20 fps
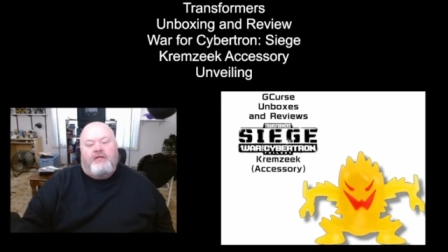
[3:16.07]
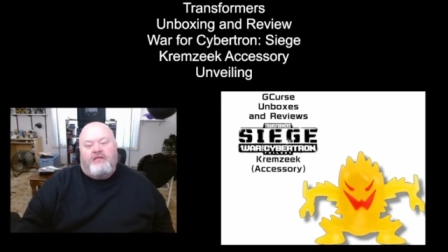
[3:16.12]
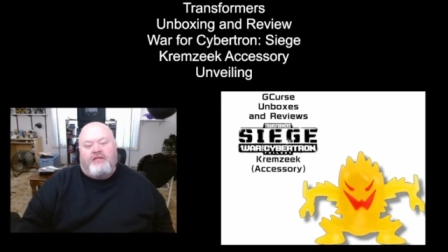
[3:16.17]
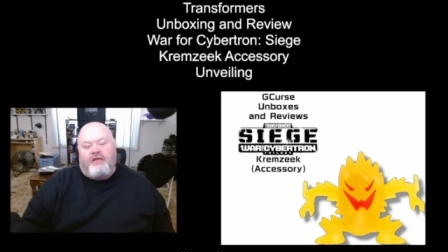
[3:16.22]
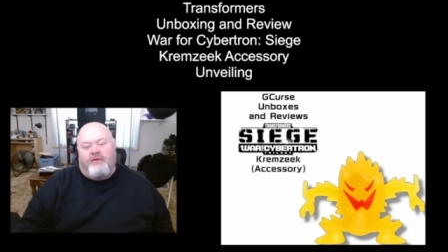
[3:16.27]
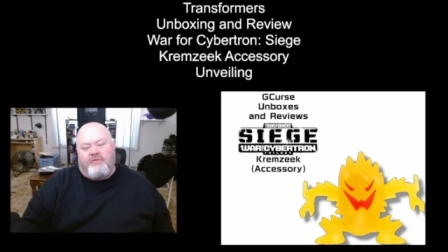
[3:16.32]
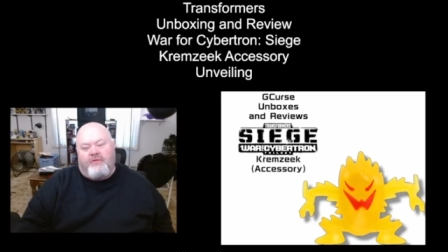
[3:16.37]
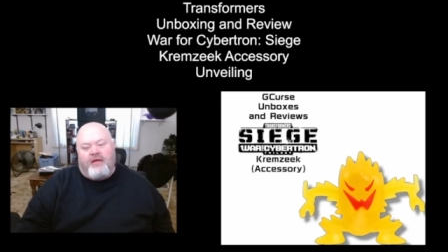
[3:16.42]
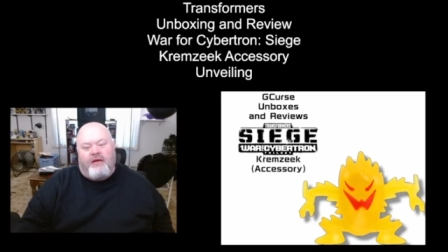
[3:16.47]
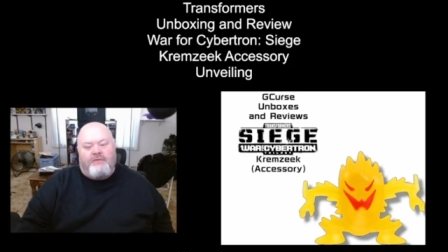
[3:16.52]

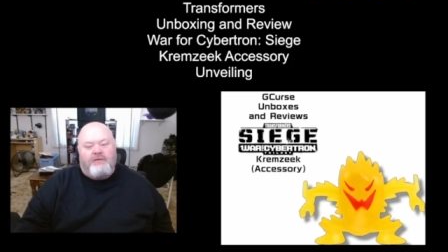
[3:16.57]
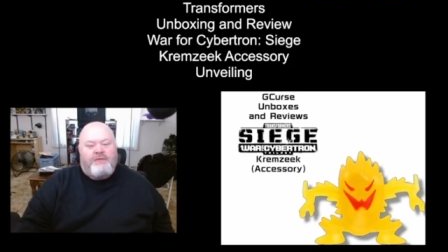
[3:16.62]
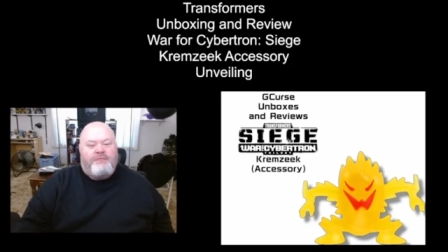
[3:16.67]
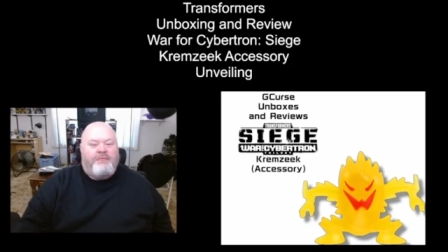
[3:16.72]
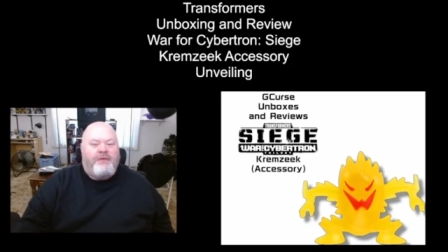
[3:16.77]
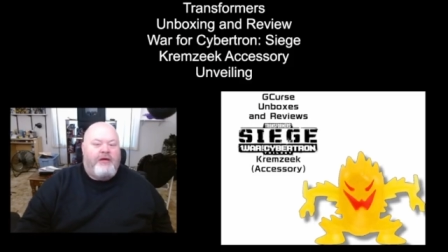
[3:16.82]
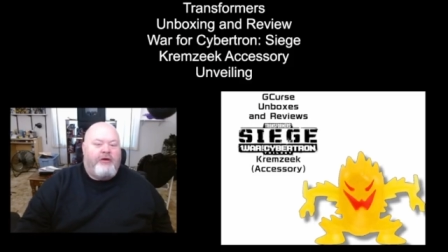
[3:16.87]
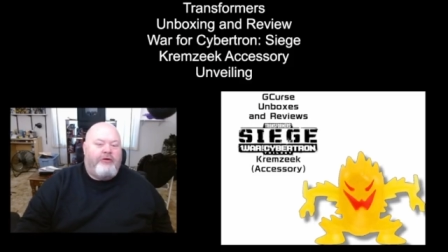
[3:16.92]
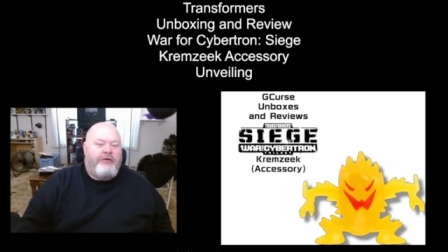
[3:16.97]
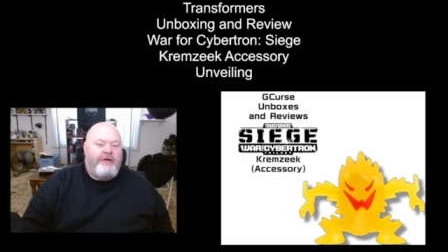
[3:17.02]
Sometimes
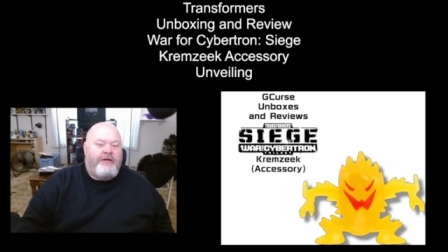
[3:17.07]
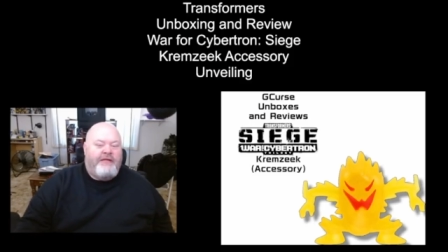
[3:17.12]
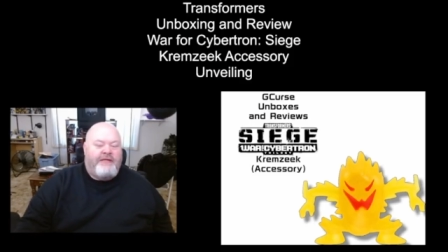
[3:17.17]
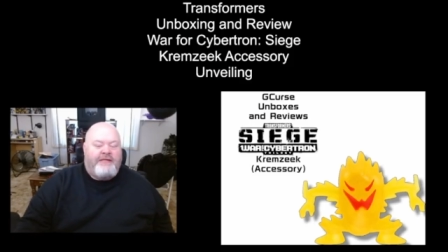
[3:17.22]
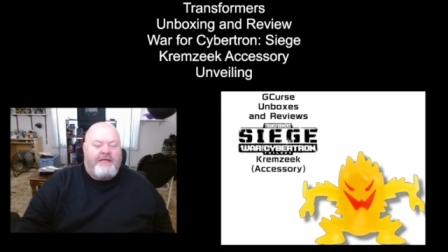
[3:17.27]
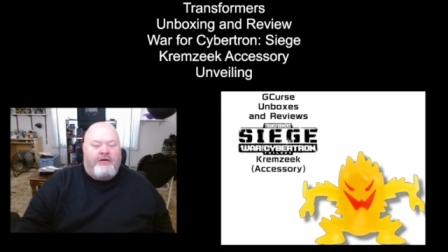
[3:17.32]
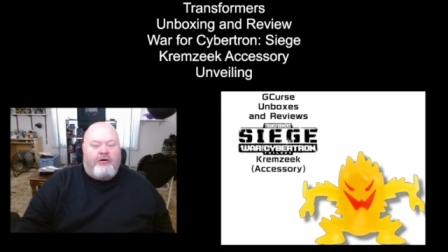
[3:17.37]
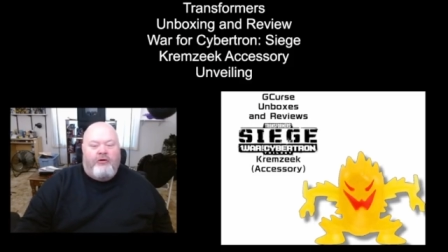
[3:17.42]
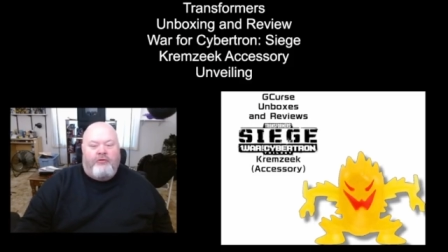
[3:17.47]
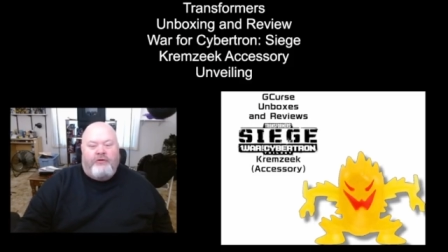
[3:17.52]
bigger
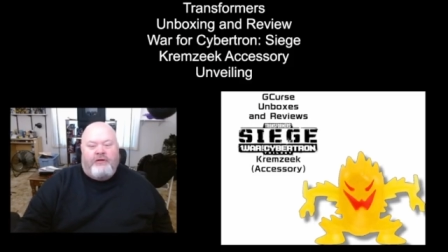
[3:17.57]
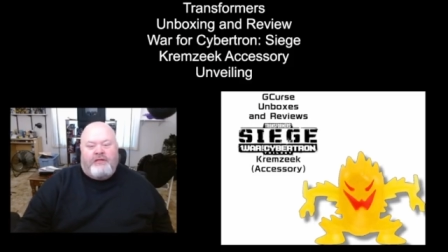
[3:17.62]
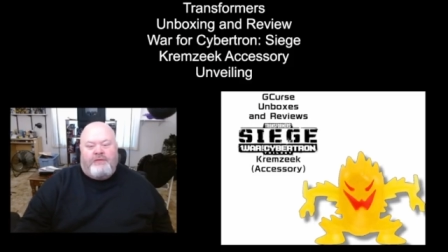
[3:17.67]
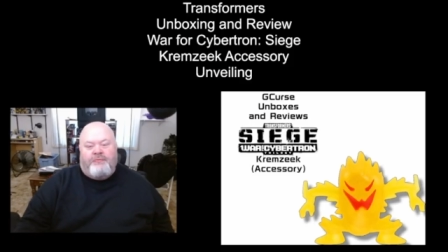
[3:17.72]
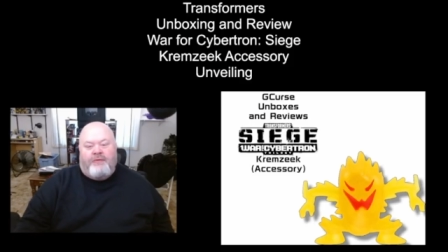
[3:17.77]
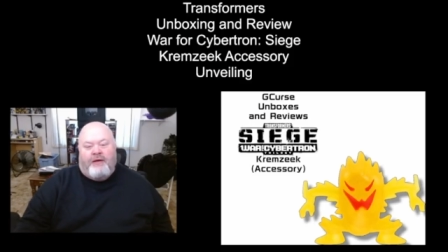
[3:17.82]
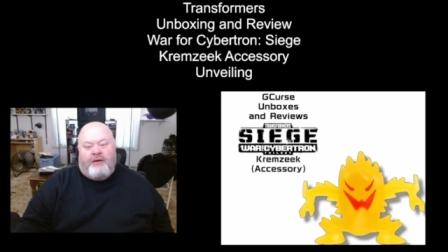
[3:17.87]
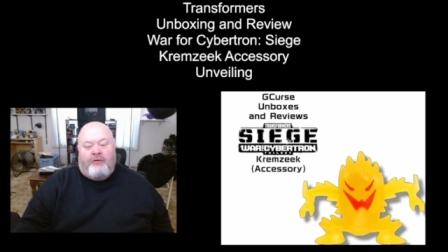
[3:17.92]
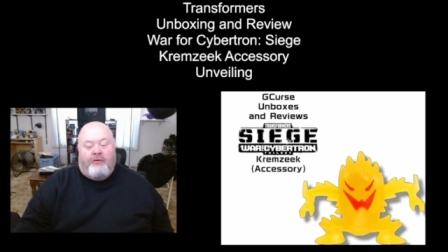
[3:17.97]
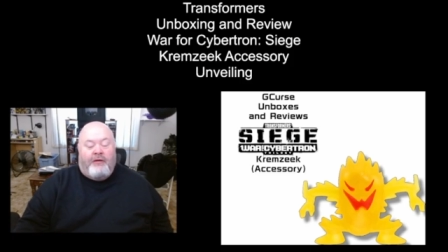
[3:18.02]
isn't always
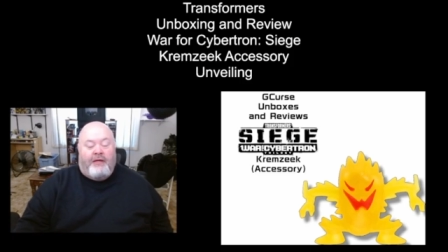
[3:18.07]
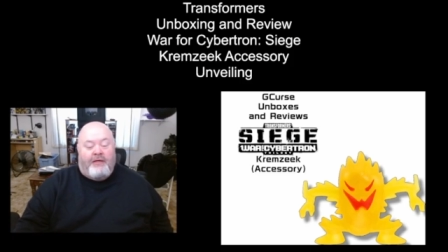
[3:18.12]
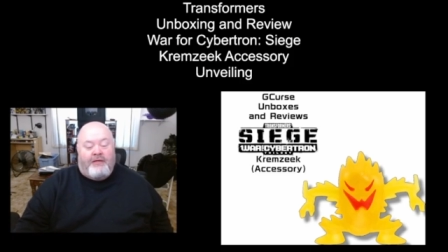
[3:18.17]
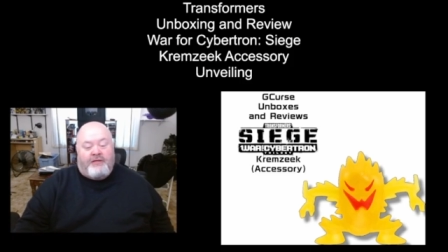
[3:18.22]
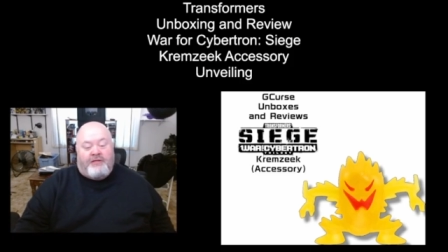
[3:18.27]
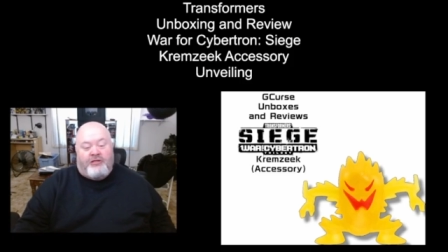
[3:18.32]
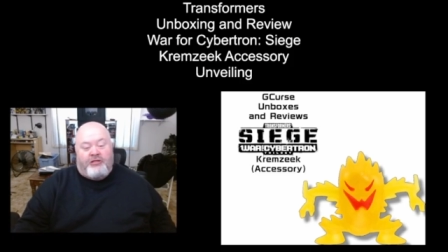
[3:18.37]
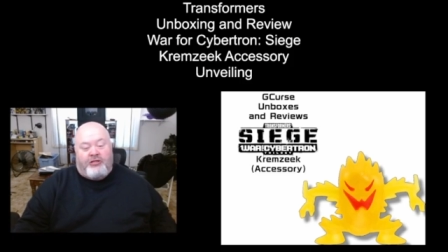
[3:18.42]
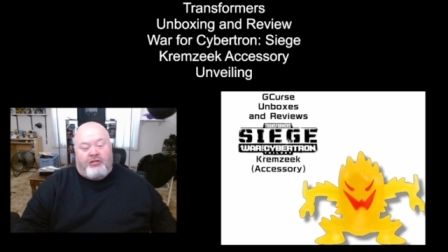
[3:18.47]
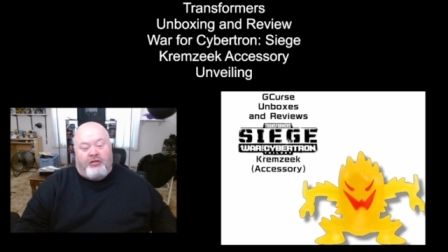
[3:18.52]
better,
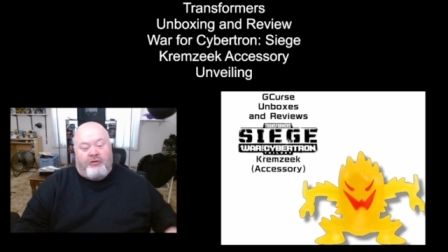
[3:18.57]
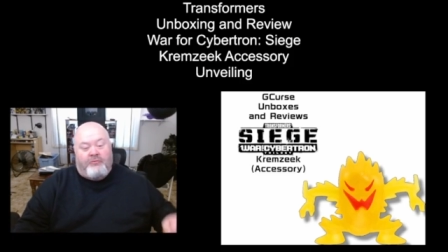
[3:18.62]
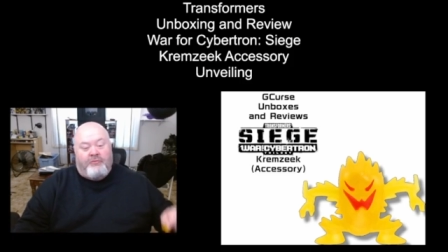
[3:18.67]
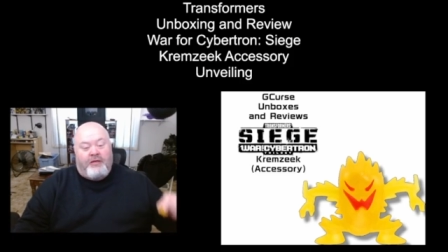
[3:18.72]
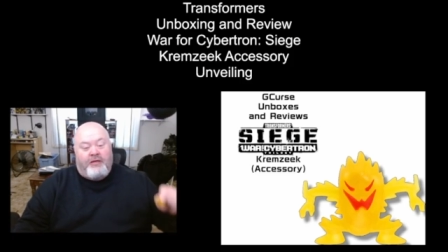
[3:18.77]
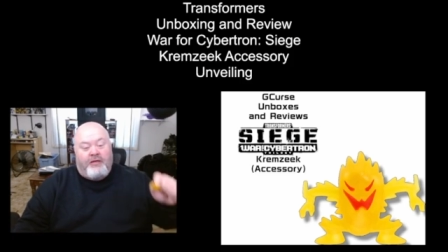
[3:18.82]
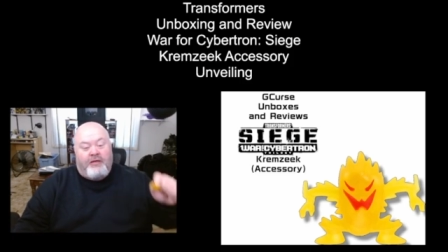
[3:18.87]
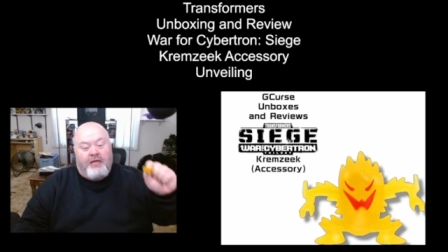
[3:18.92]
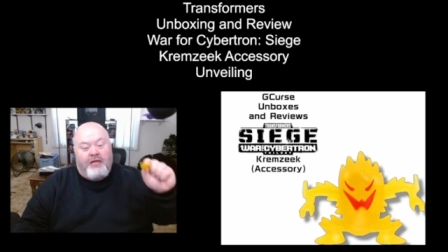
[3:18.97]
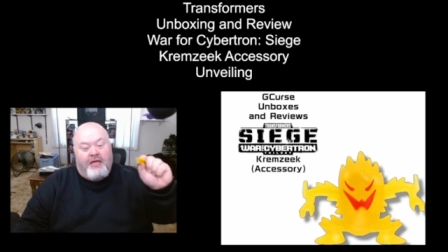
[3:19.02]
ladies and
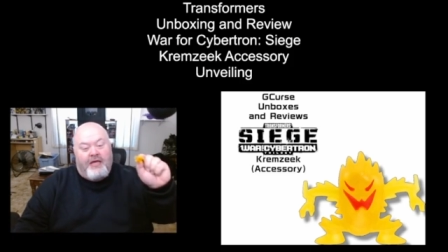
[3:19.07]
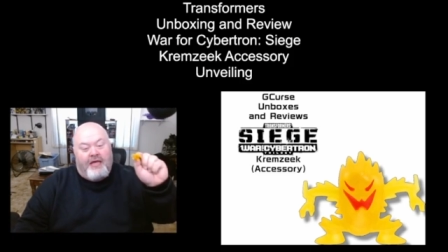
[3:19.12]
gentlemen.